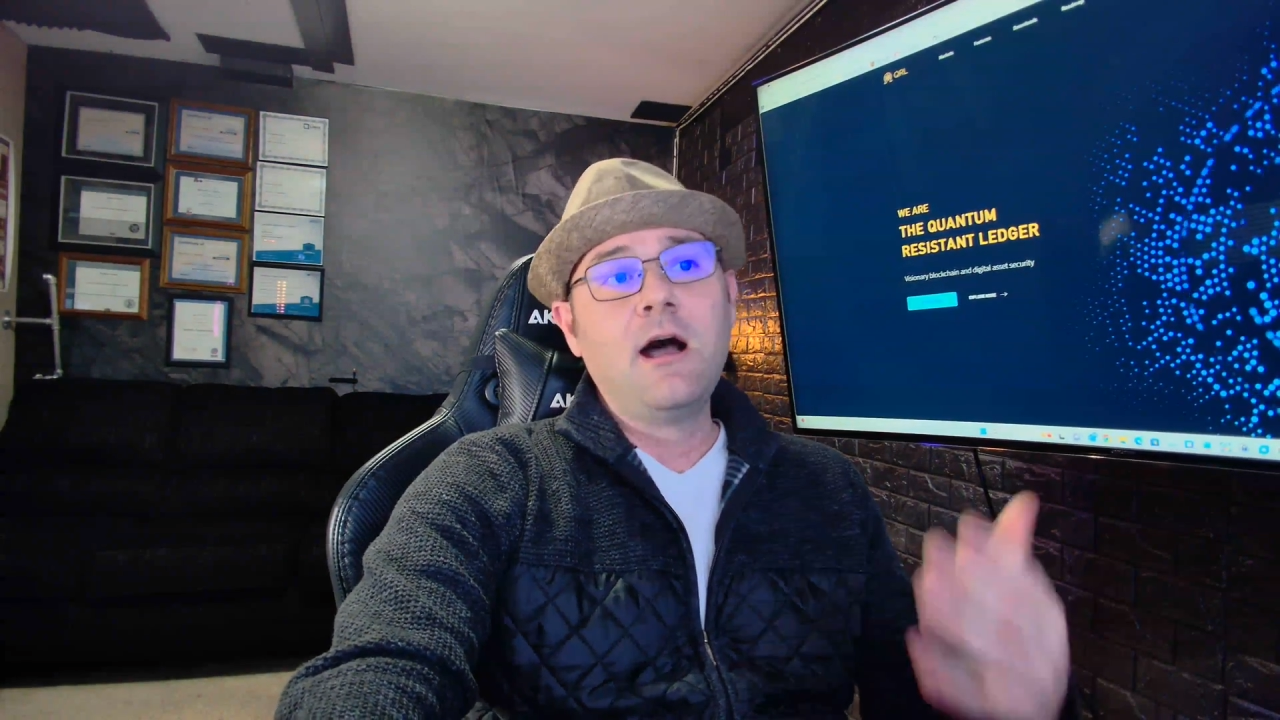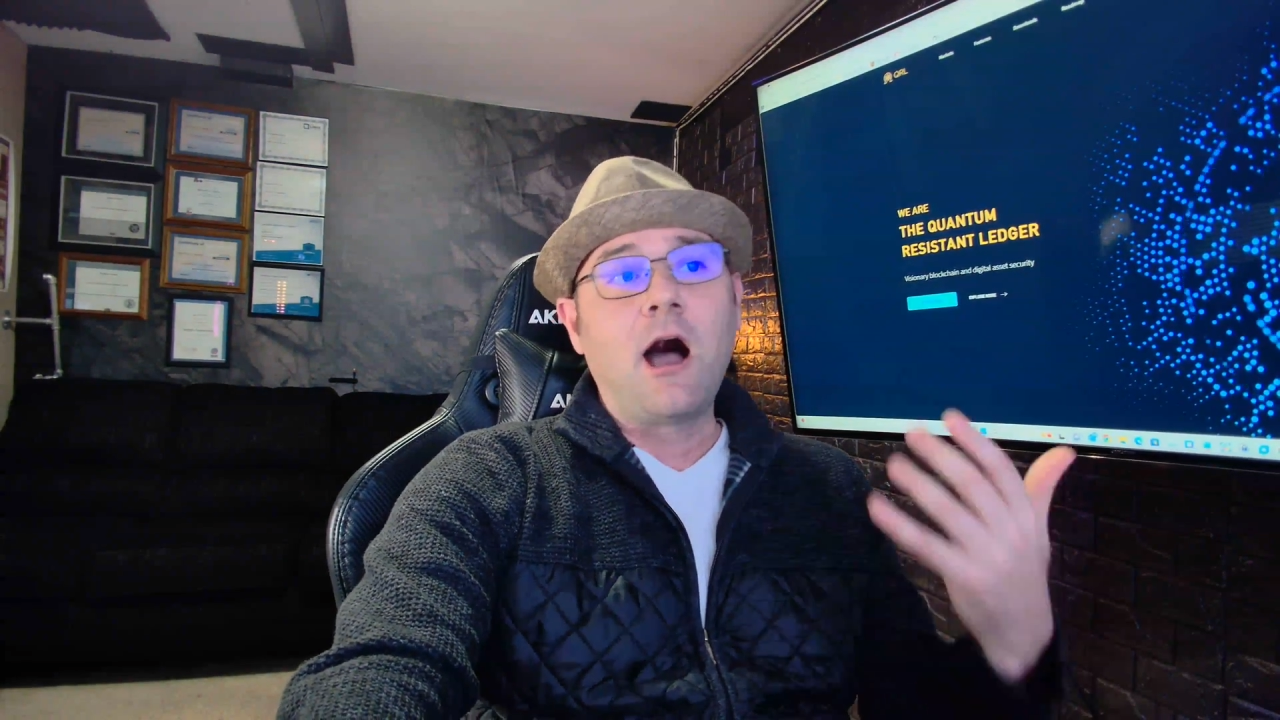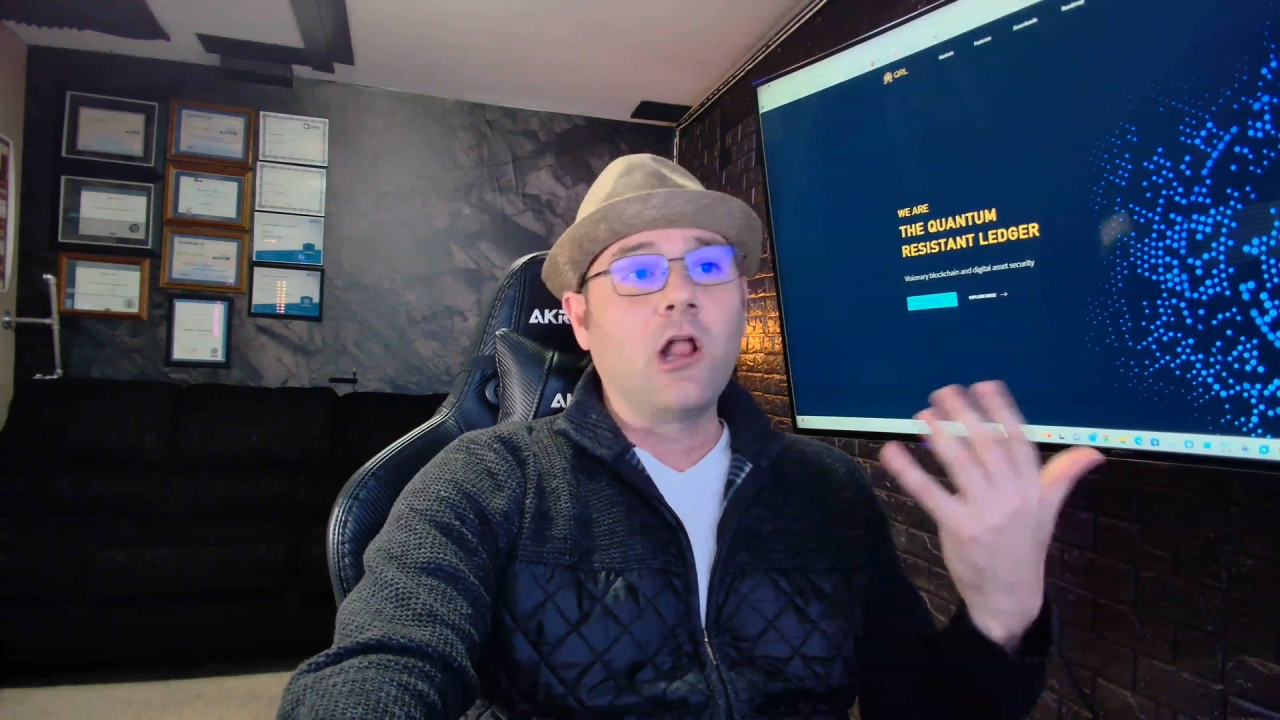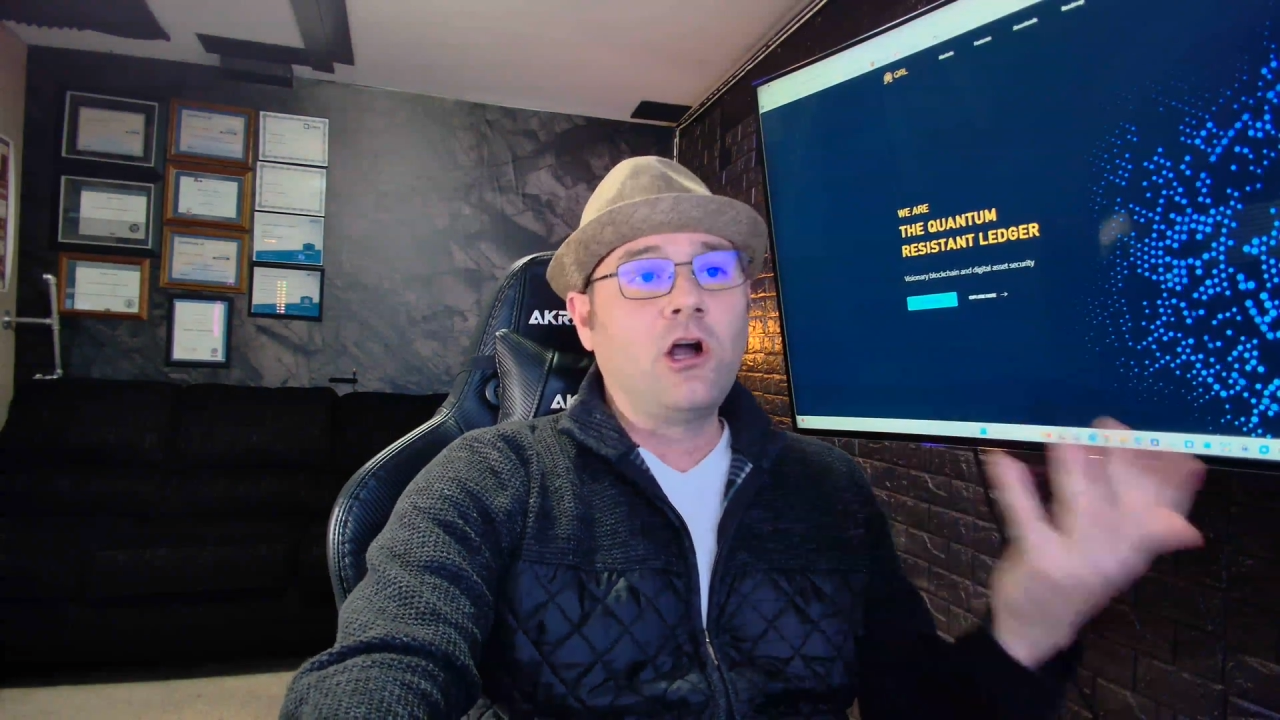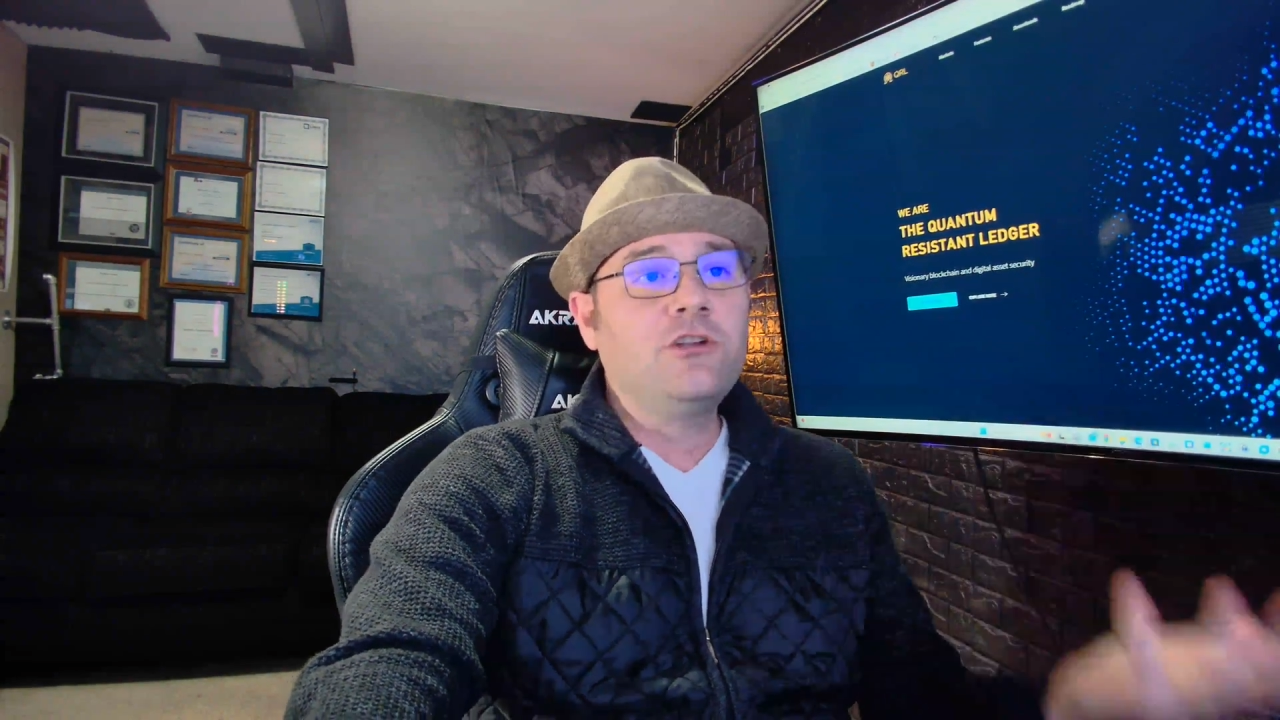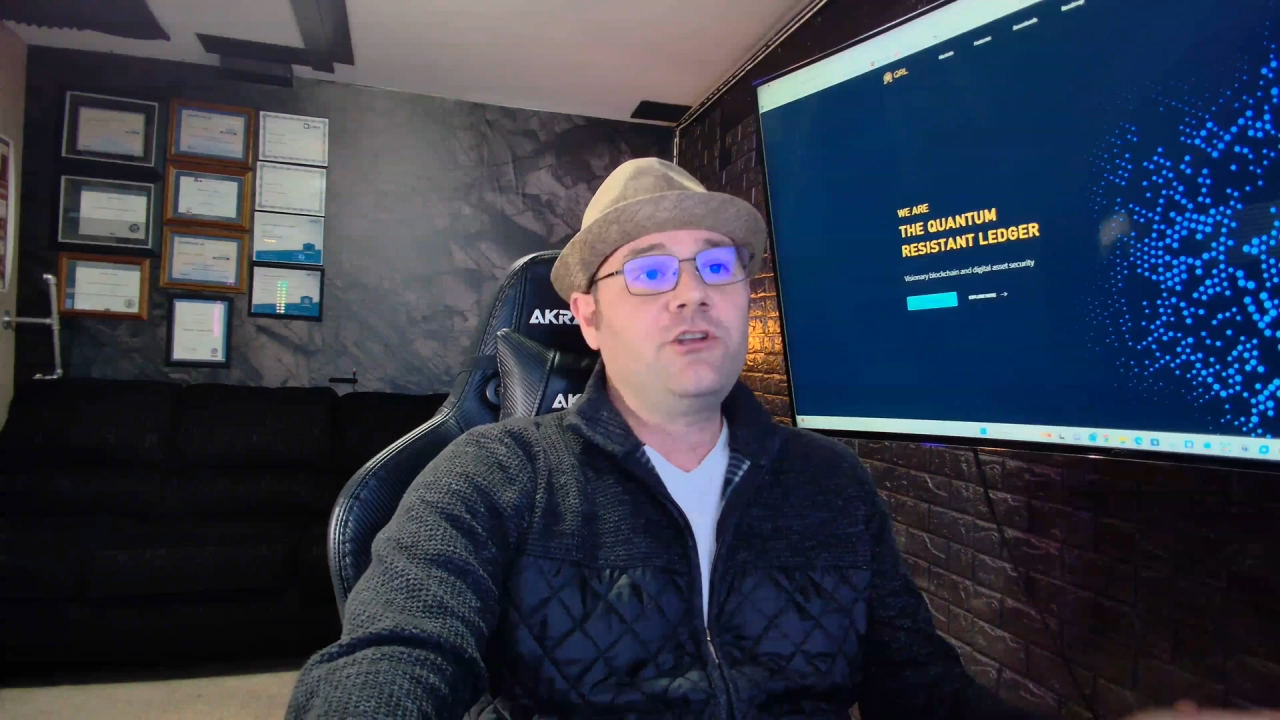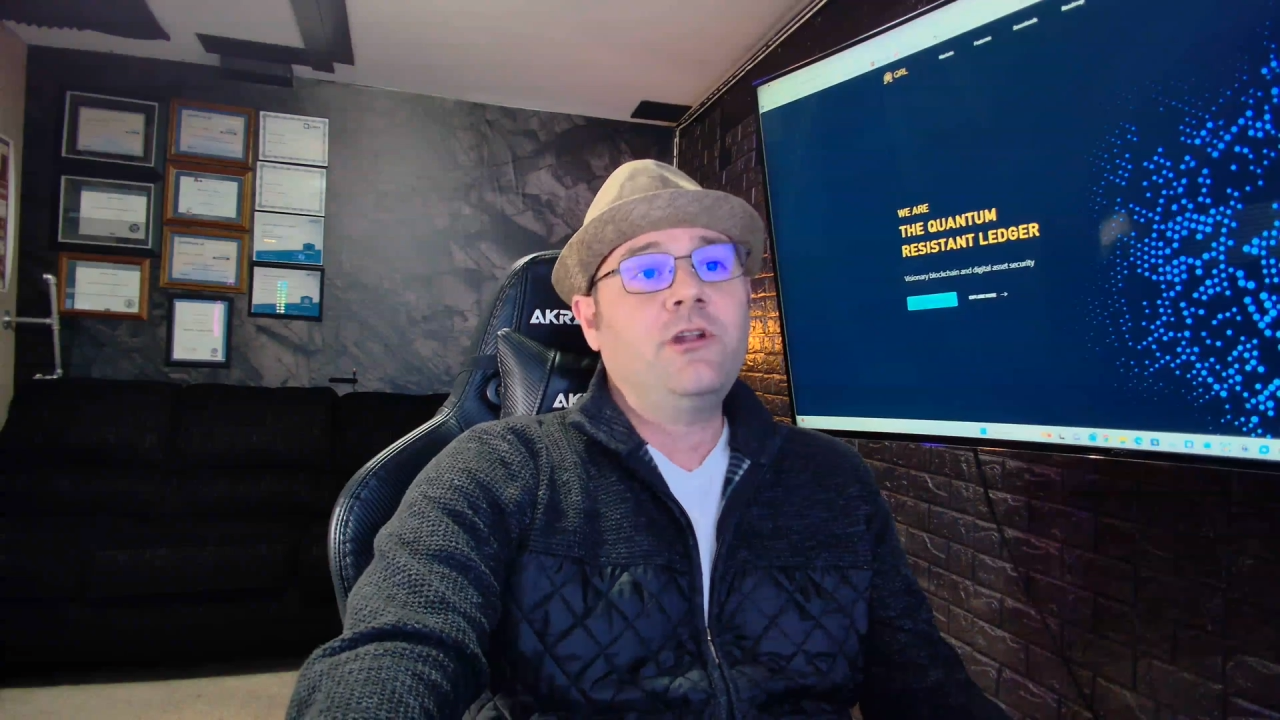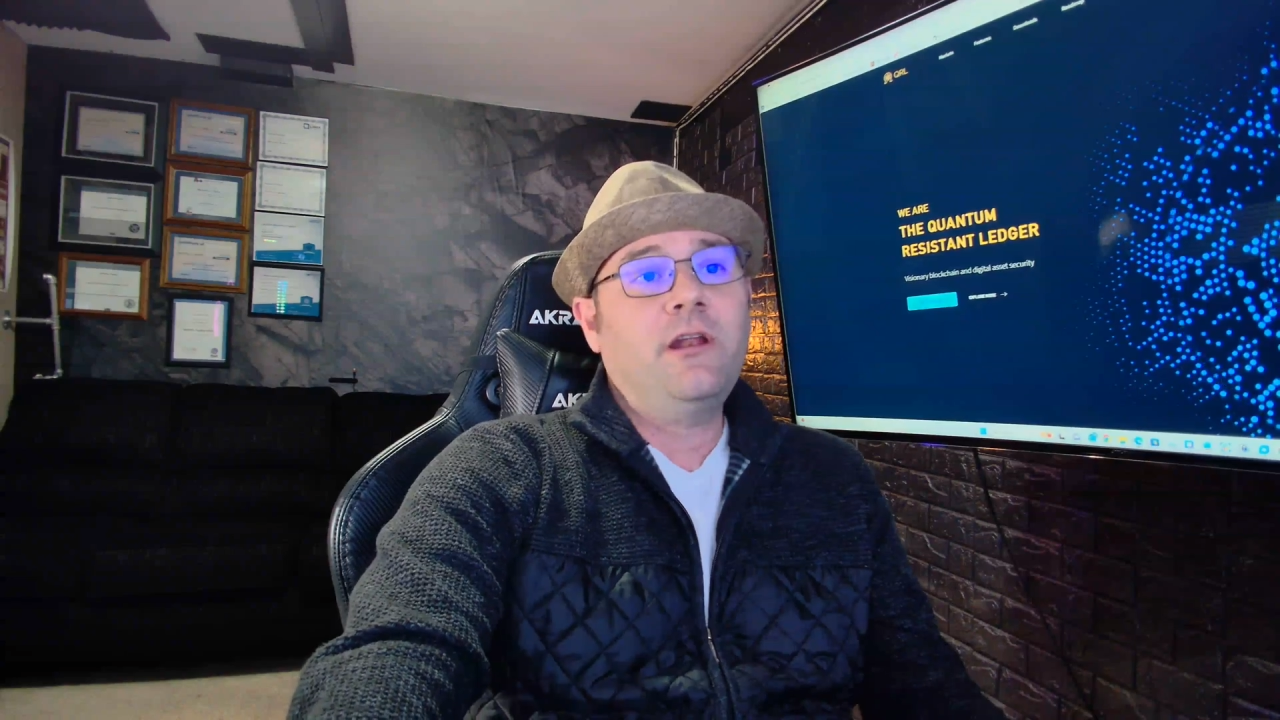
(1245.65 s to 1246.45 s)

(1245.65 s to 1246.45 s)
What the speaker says: How long do you need